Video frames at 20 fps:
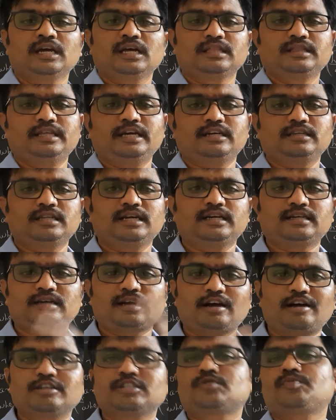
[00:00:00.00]
then the
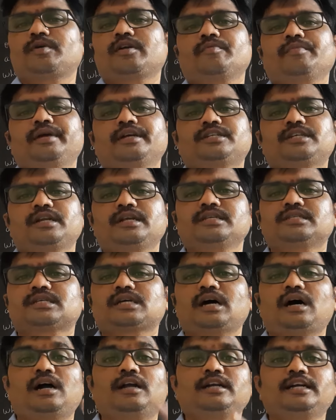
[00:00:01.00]
transformation is
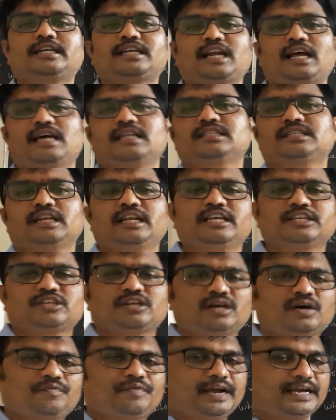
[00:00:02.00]
called translation
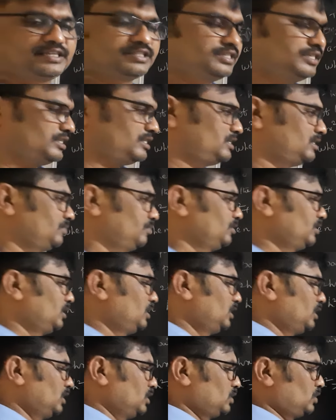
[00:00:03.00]
of axis.
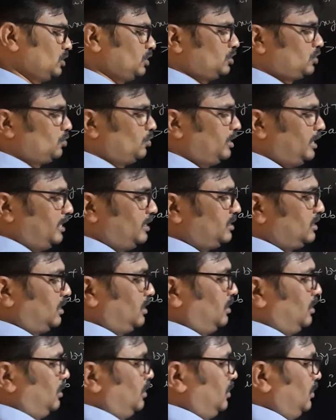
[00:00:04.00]
So students,
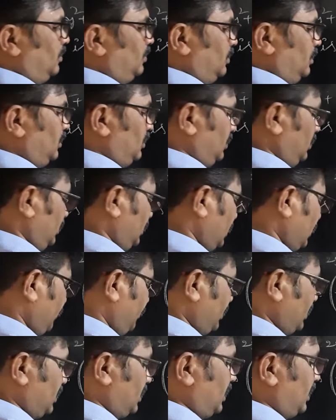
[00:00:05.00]

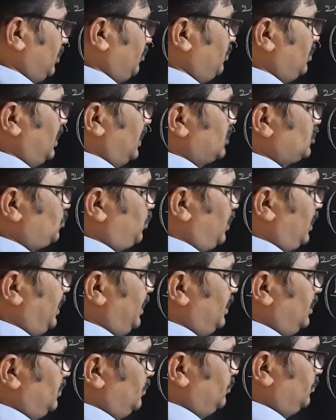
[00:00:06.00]
definitely I will
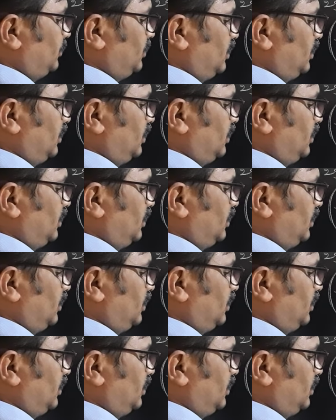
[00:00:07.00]
explain